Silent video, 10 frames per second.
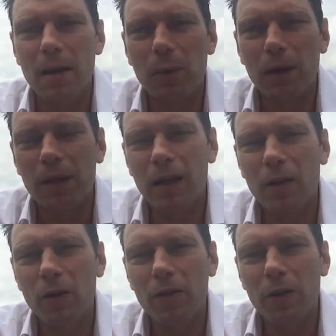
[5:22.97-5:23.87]
But I think a
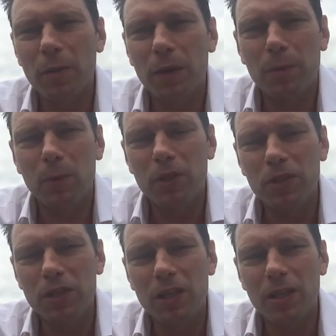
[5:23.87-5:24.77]
lot of other people, when you
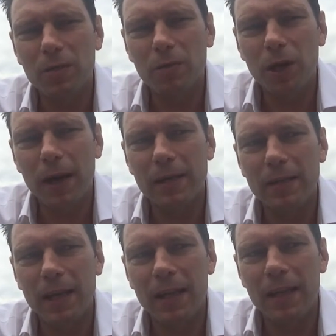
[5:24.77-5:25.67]
see the other regrets,
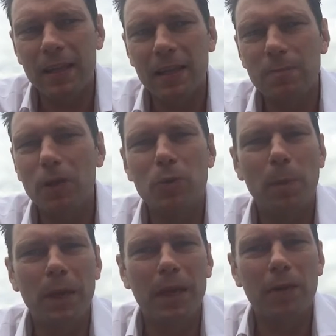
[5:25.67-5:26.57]
I think there's much
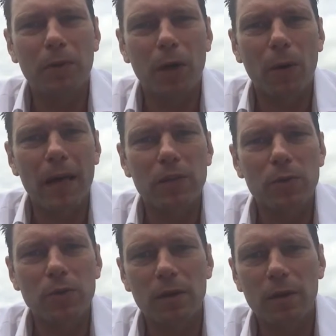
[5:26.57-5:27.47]
bigger regrets
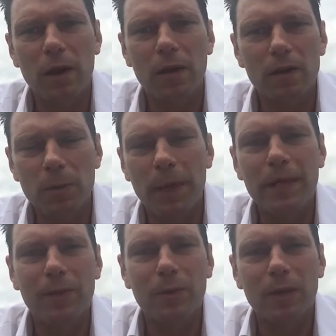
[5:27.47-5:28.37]
which are
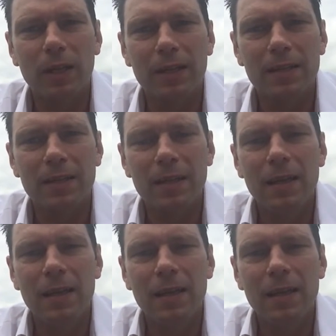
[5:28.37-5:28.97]
underpinning all of this.